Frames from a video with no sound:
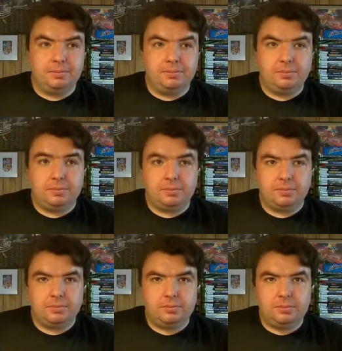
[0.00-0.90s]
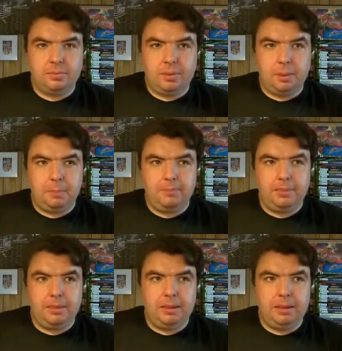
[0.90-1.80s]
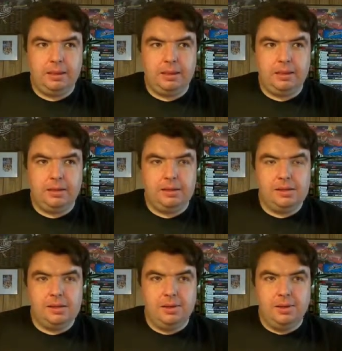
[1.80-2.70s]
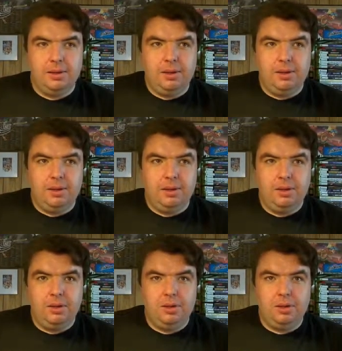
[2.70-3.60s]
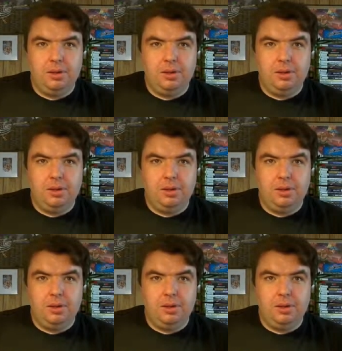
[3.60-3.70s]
(no one is talking)